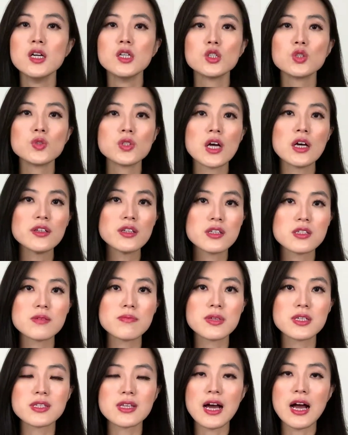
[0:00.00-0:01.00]
Do not
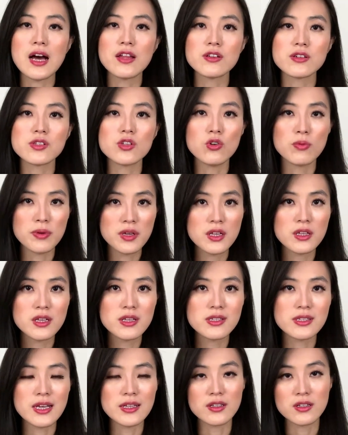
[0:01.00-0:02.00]
dismiss others'
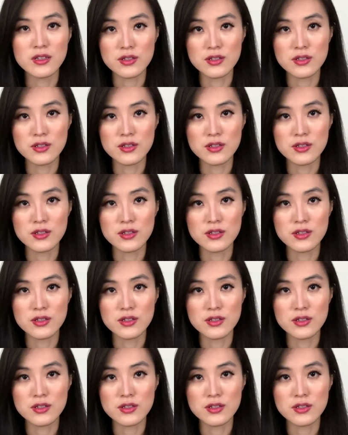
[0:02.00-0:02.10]
opinions and